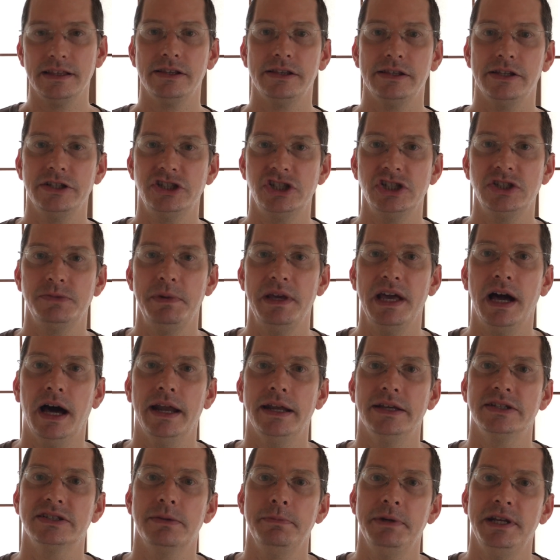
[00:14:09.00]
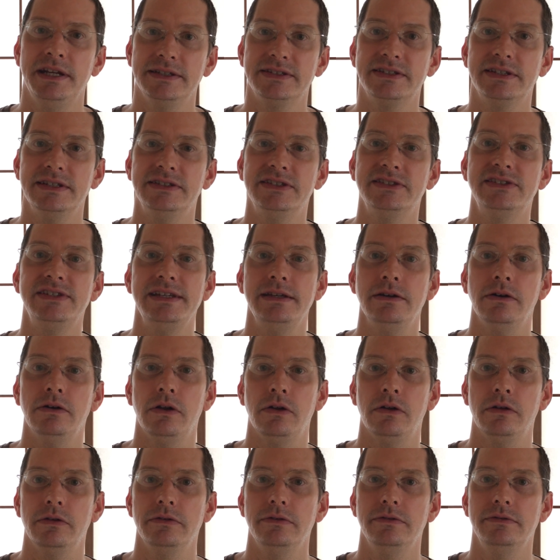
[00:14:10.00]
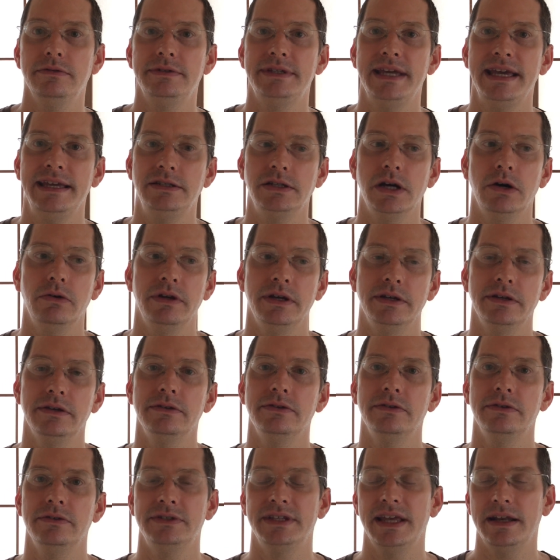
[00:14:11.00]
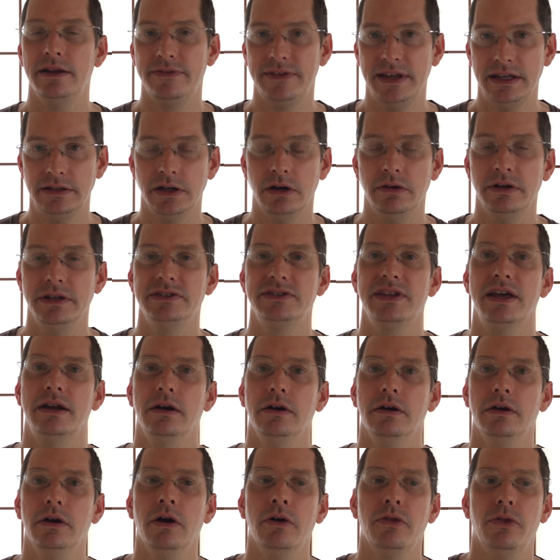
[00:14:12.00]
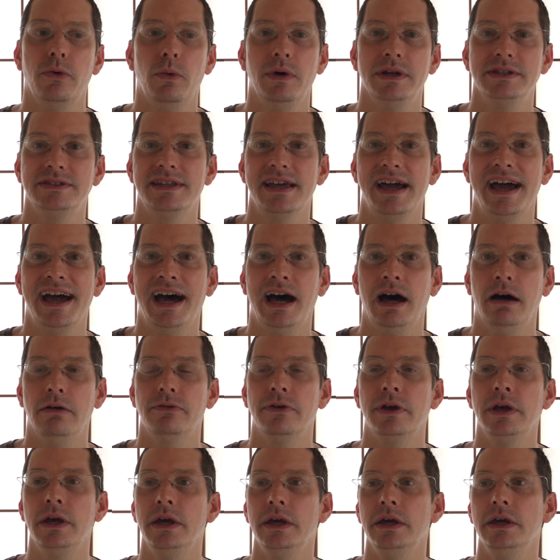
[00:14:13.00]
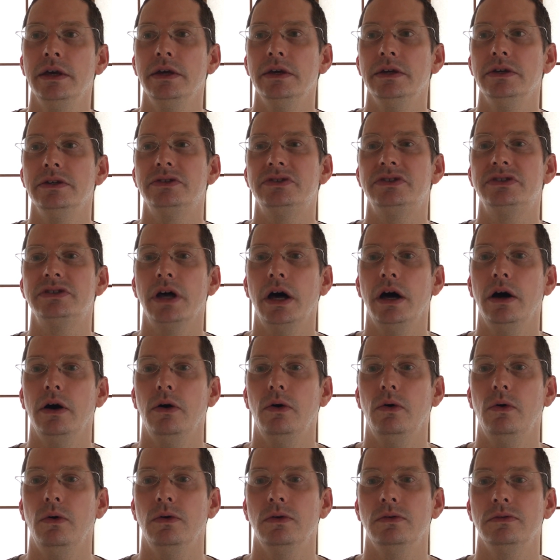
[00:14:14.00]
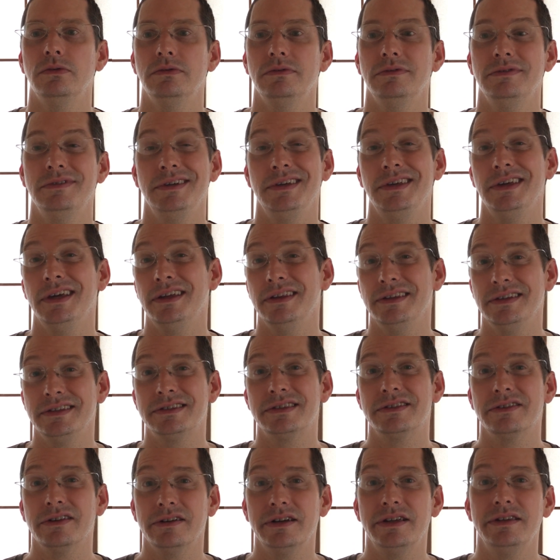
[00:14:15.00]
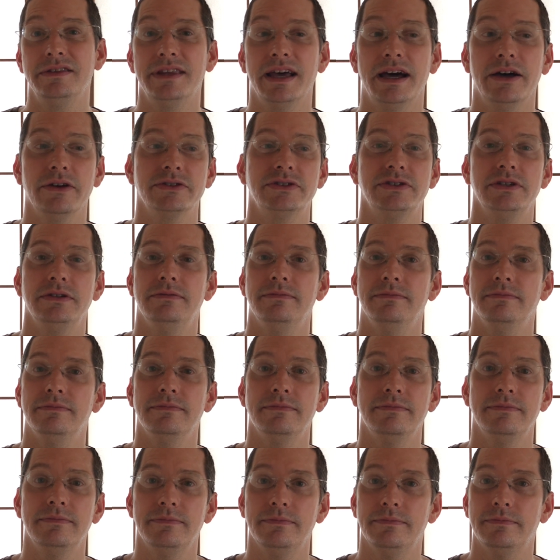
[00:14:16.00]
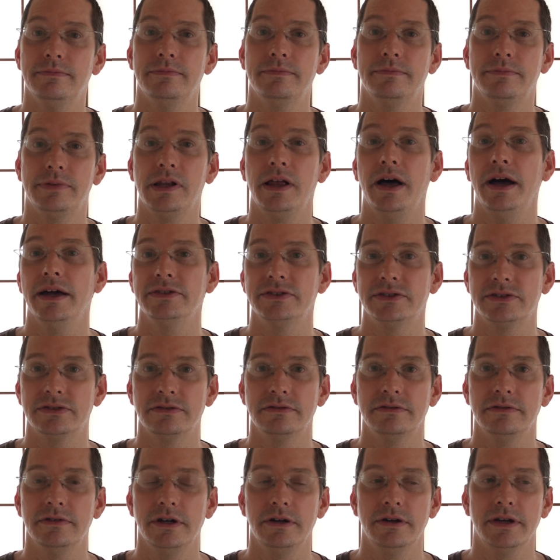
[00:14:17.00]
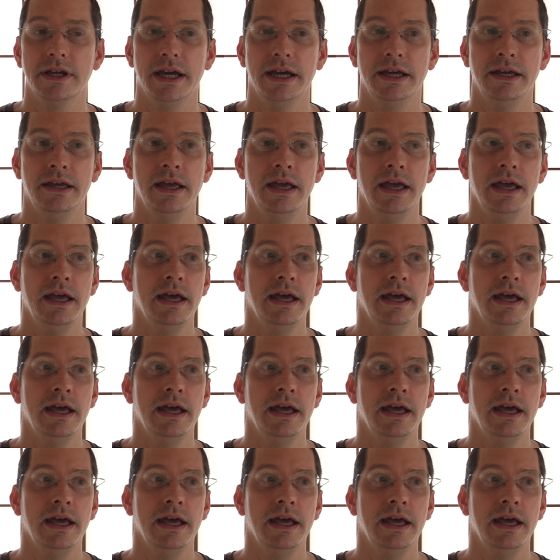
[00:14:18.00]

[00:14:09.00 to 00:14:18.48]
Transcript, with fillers: Let's just be honest. I mean, it's the steel Daytona, Zenith Daytonas that are the ones to have. So again, this 30,000 plus, okay?